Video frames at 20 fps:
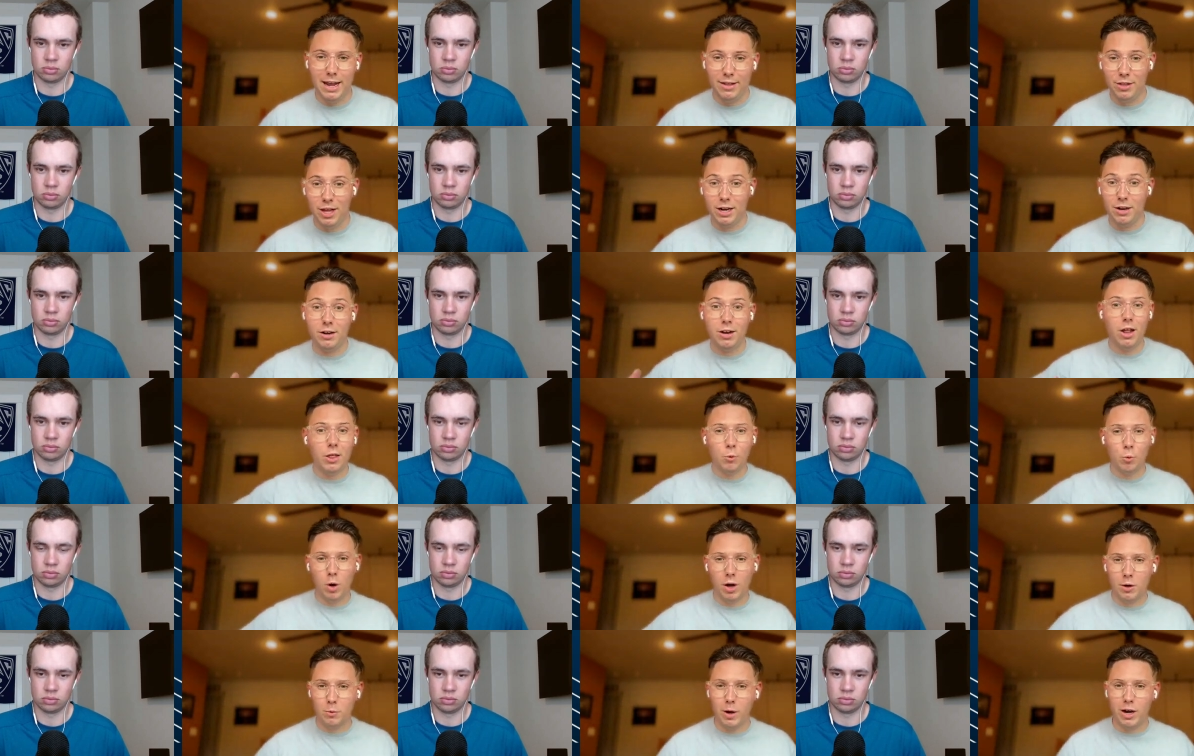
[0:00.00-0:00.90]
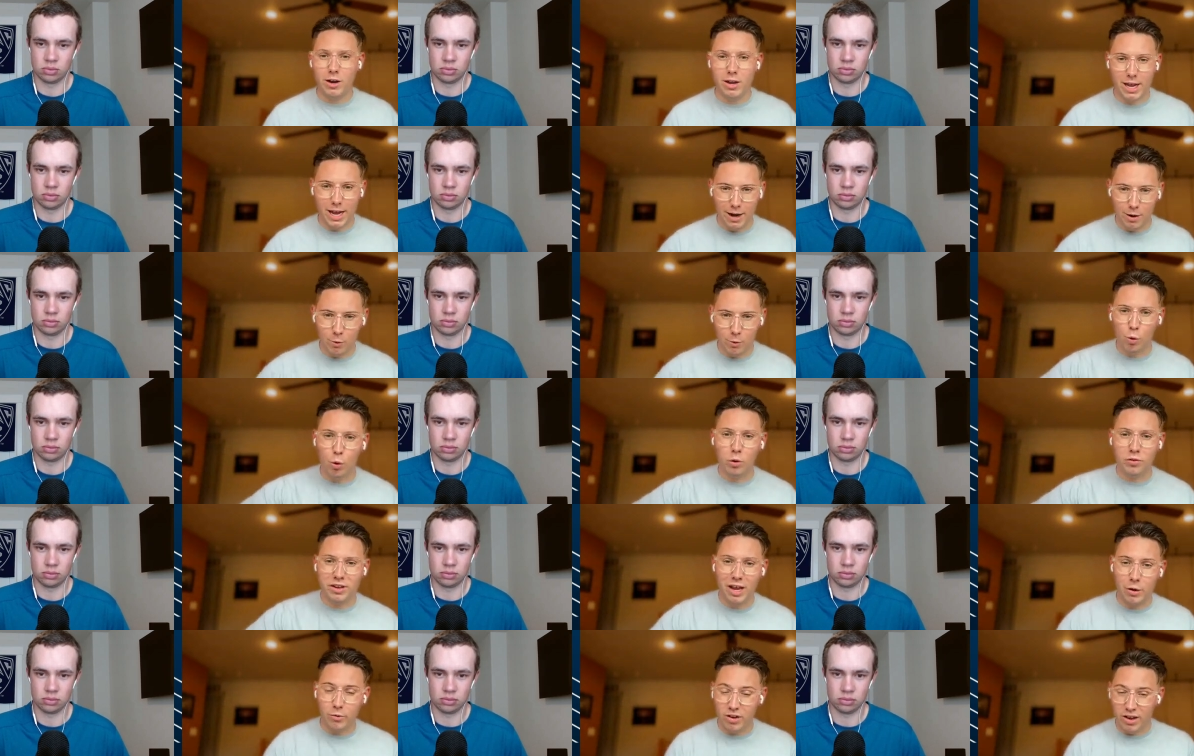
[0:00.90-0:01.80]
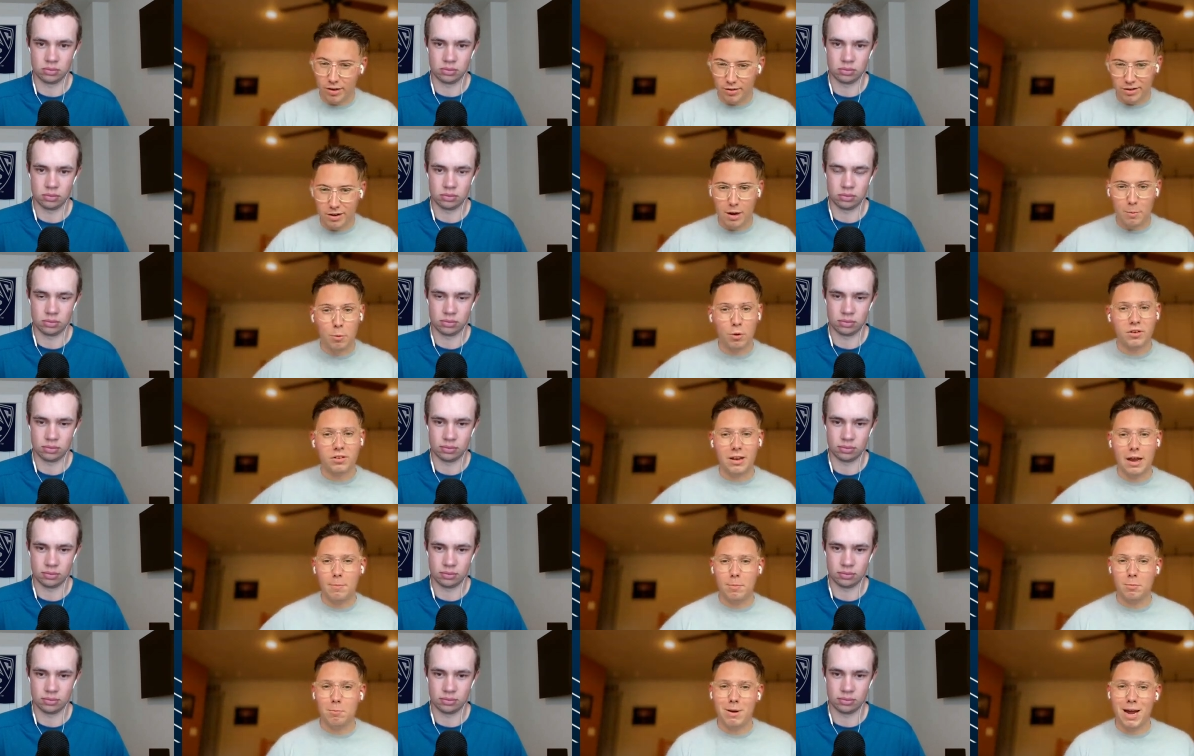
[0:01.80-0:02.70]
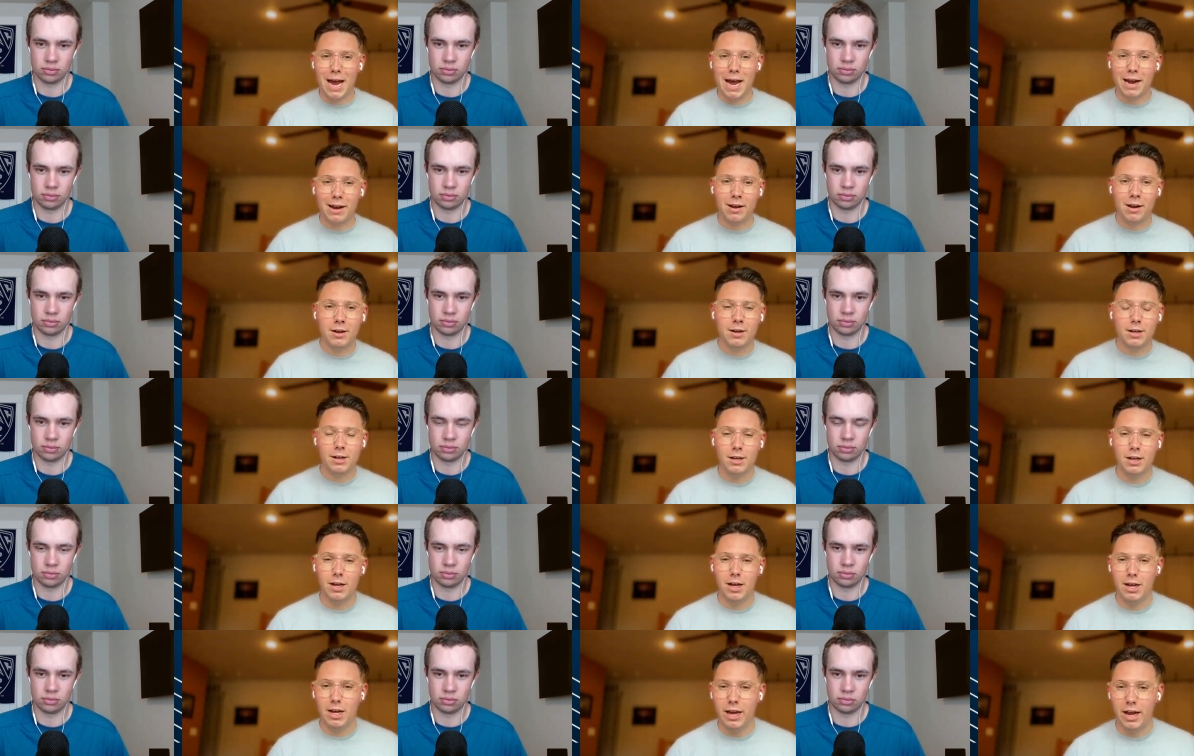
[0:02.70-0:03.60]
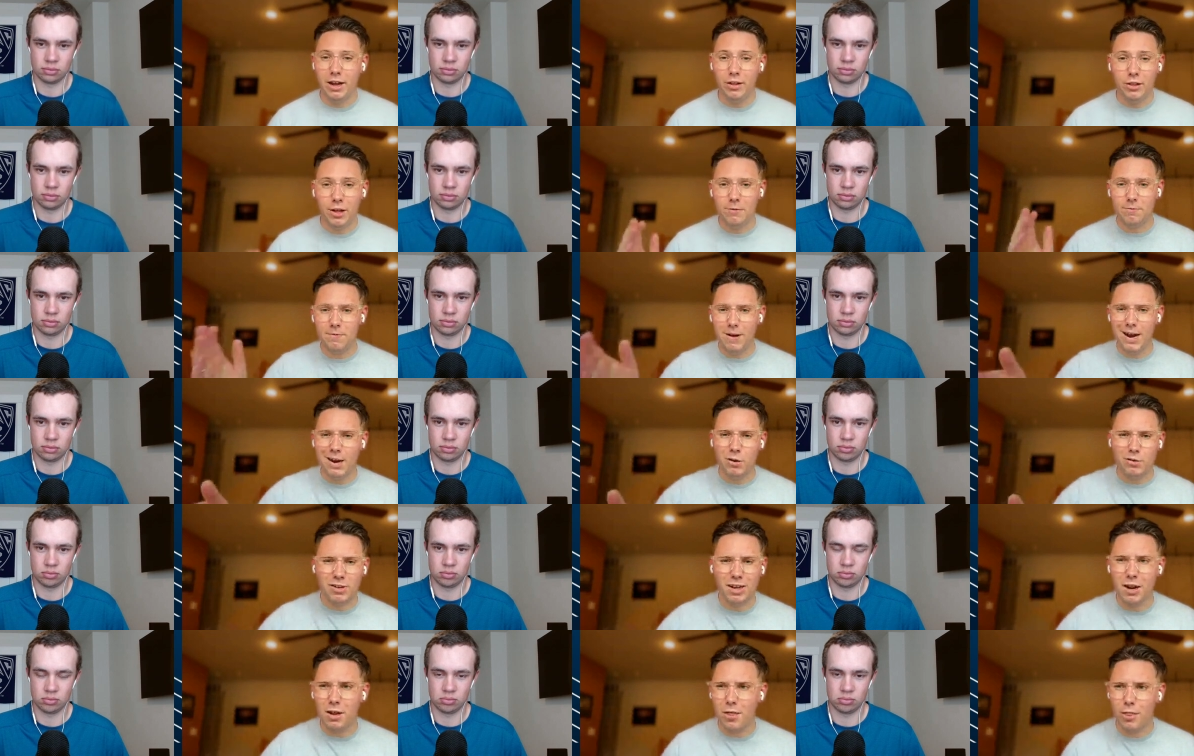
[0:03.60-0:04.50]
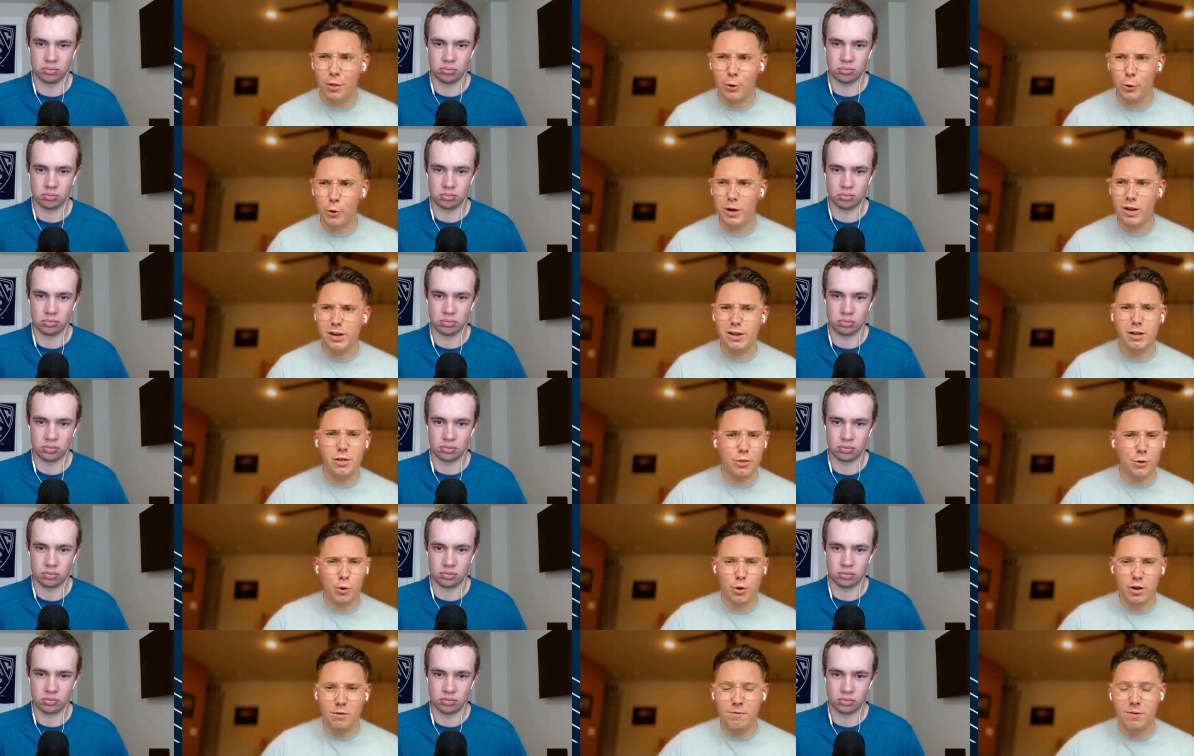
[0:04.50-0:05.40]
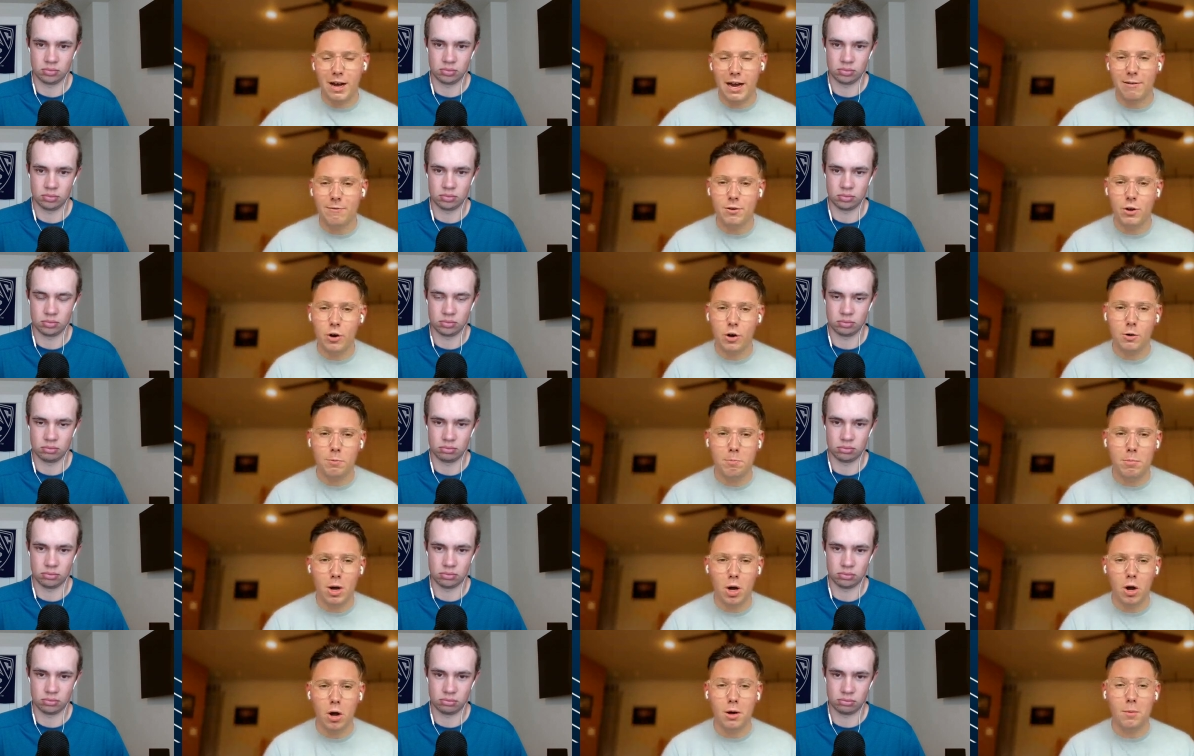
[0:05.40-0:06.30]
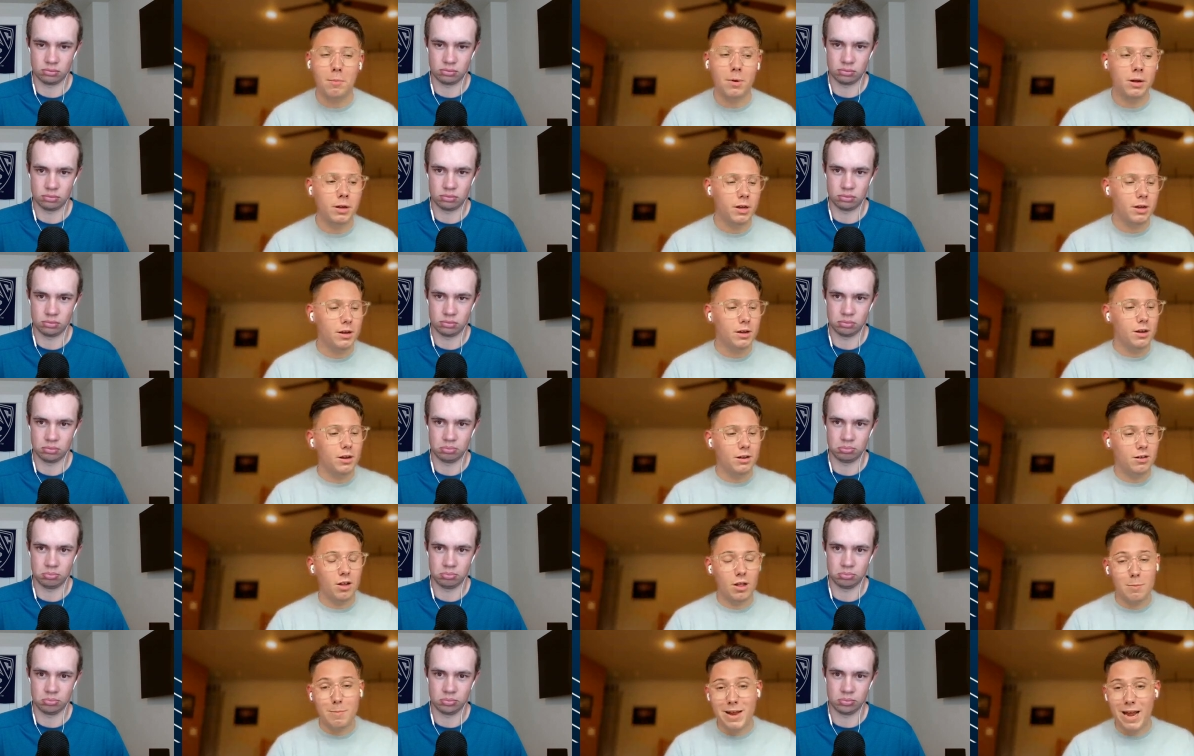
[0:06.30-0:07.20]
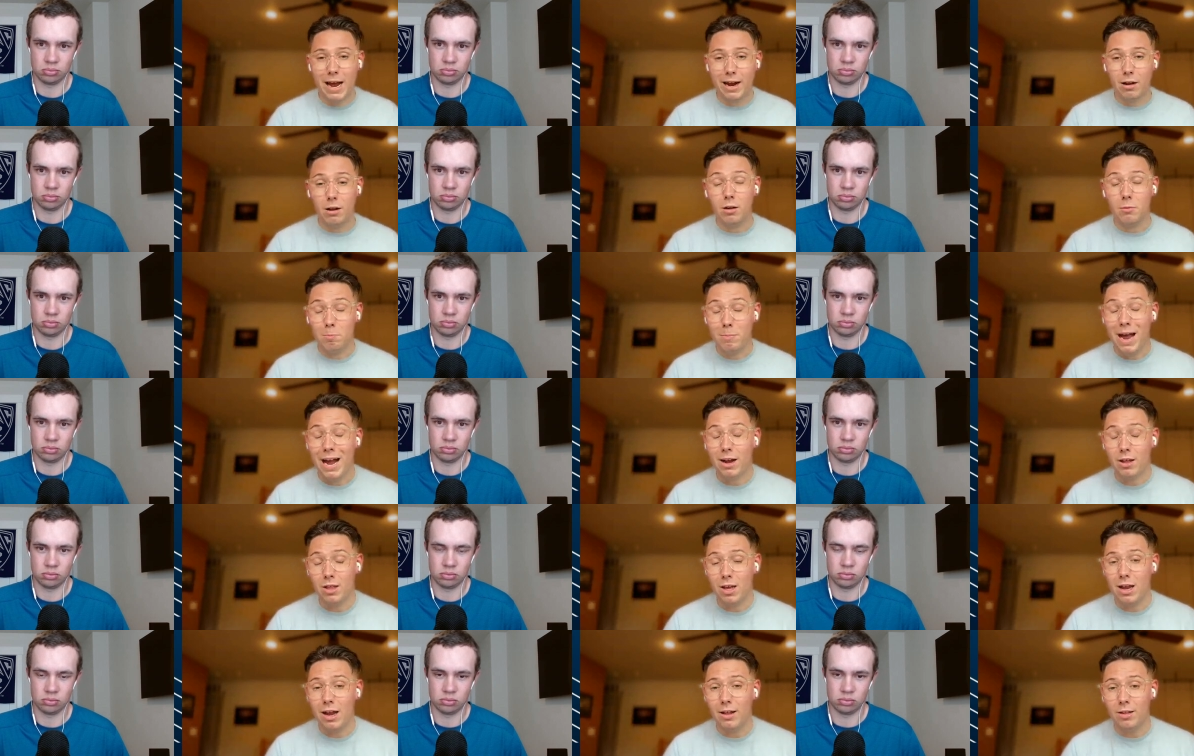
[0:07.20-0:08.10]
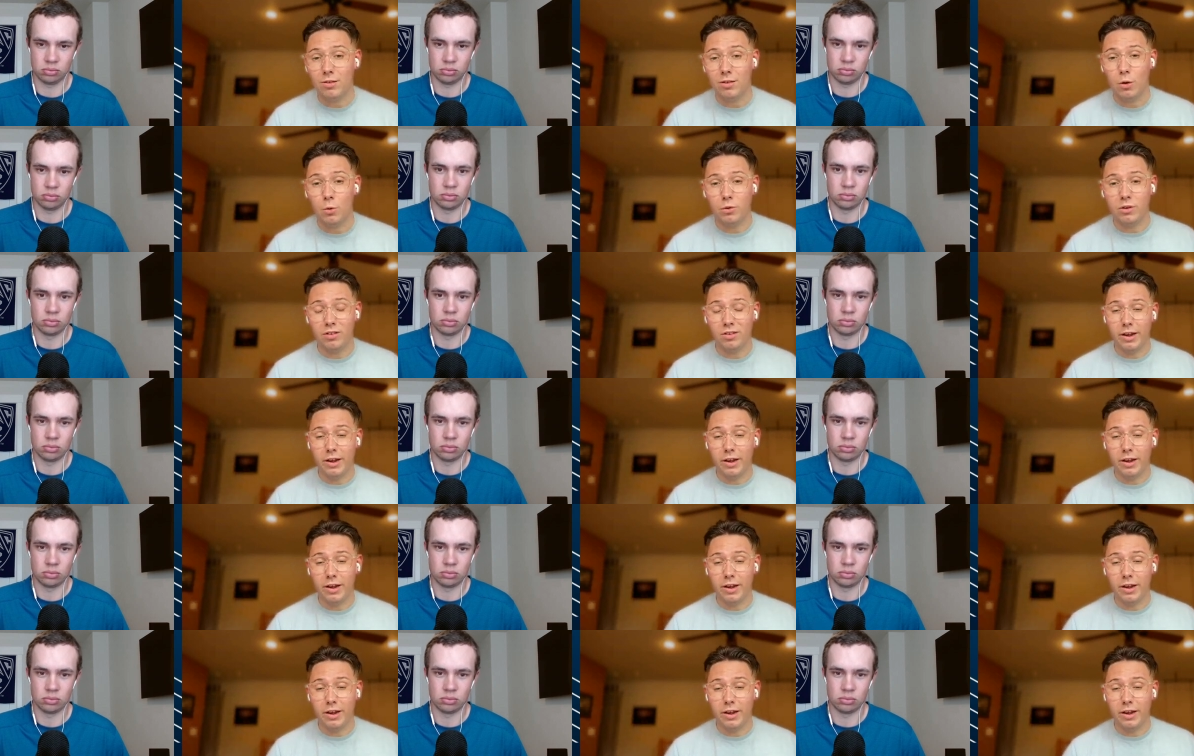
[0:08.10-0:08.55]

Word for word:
Speaker 1: And then another one where he kind of rolls out, takes a couple steps back, uh, and then fires like a 30, 35 yard bomb to the back of the end zone to